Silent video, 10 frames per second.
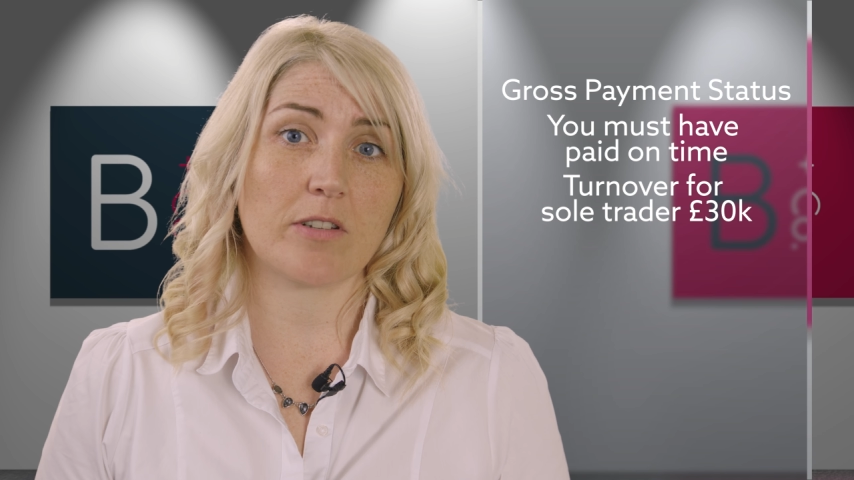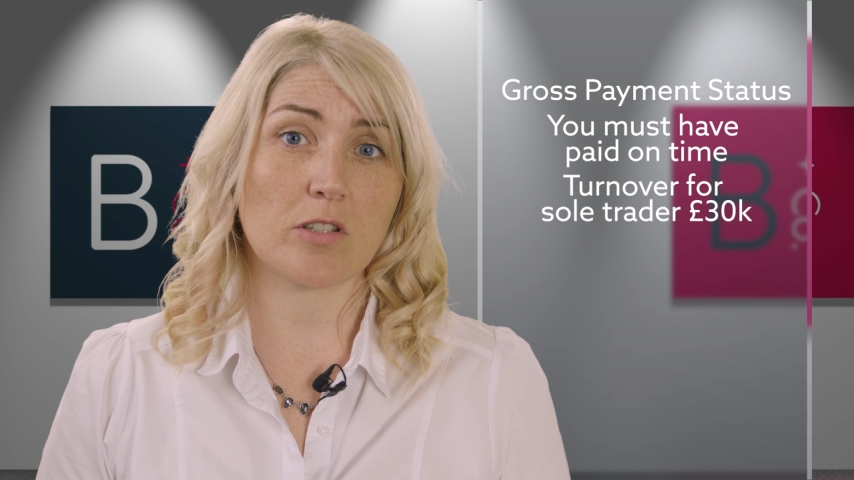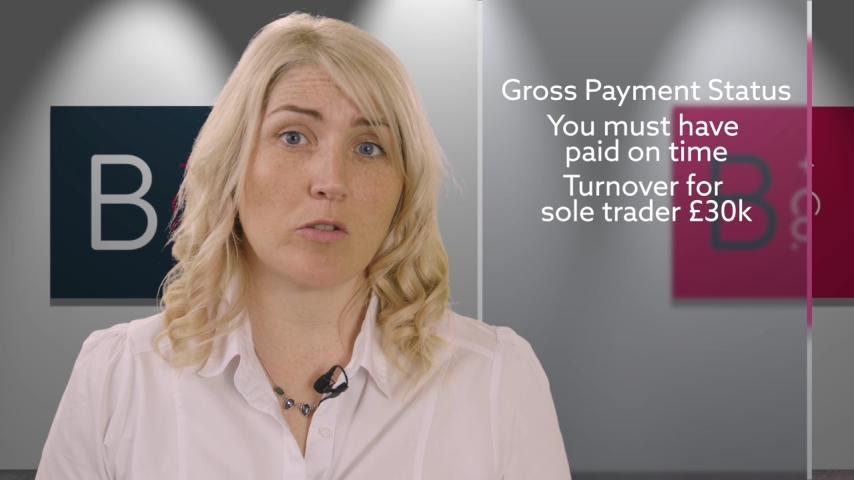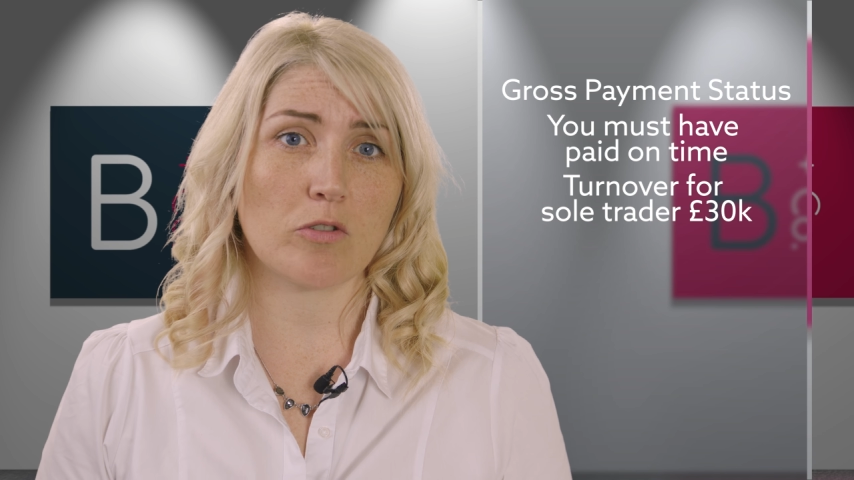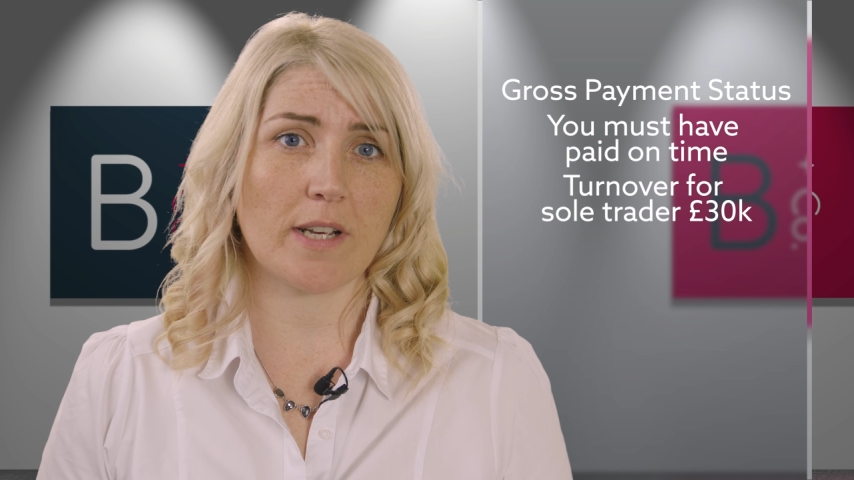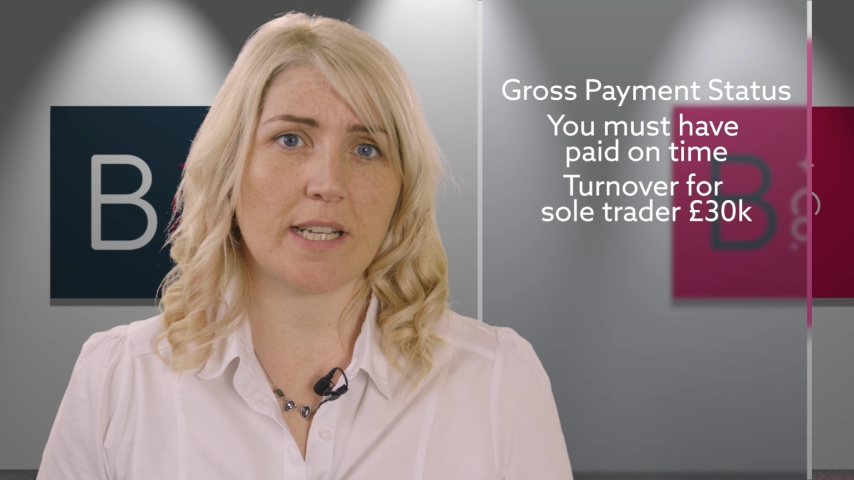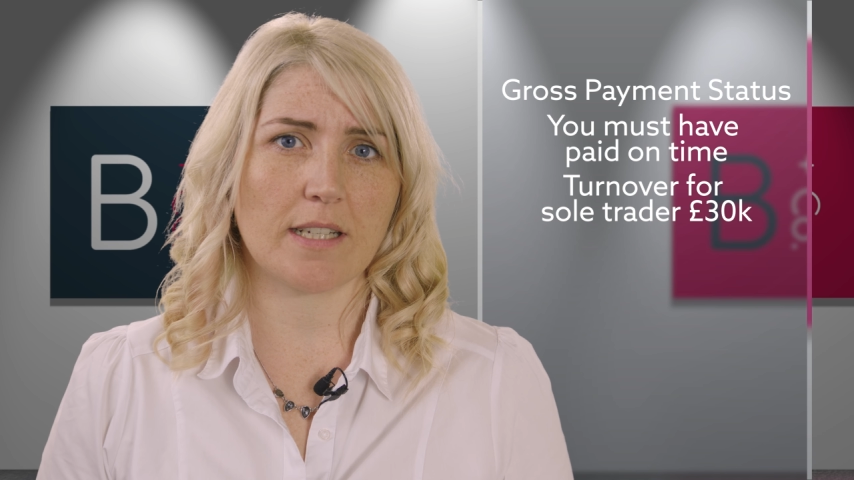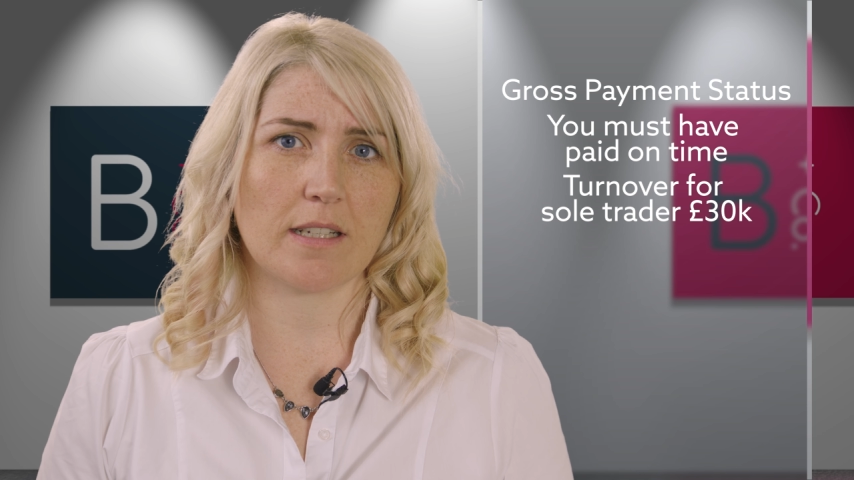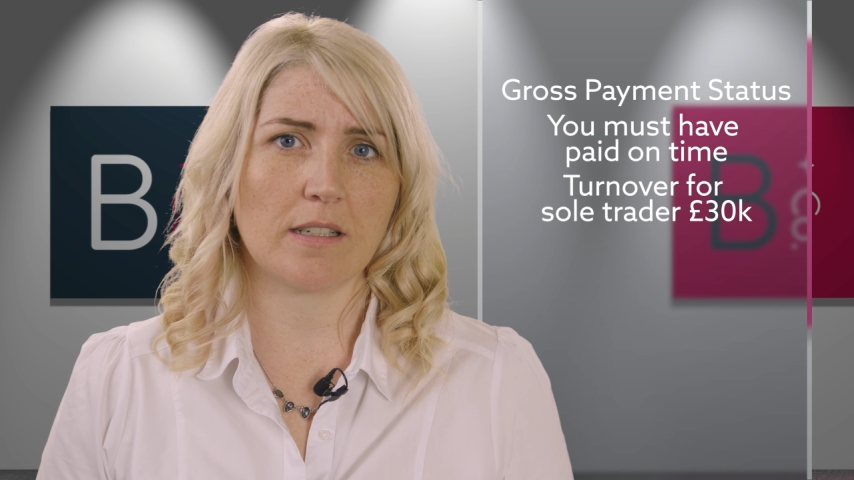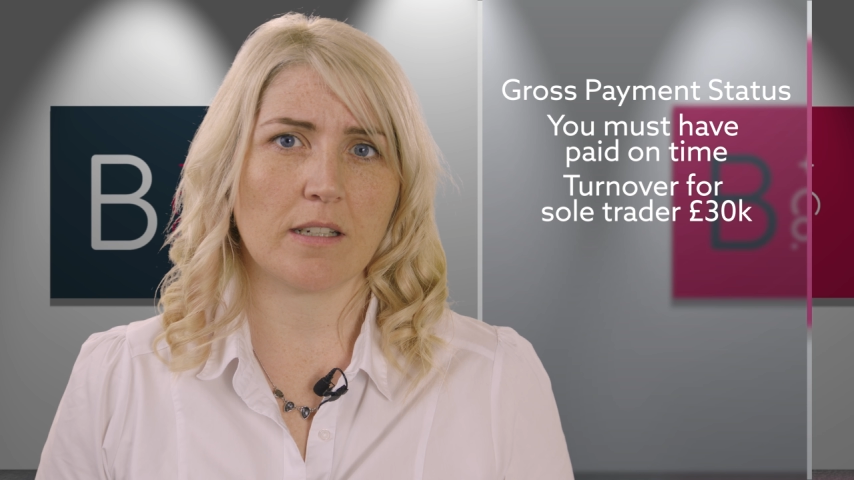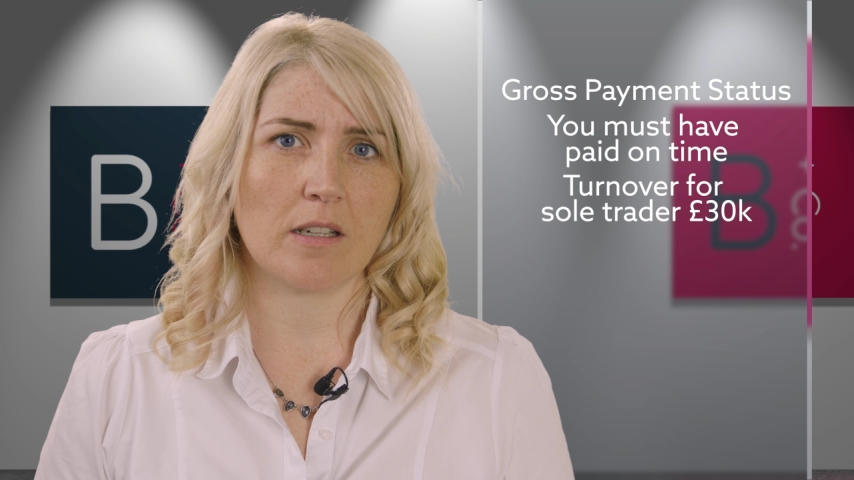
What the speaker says: for a sole trader,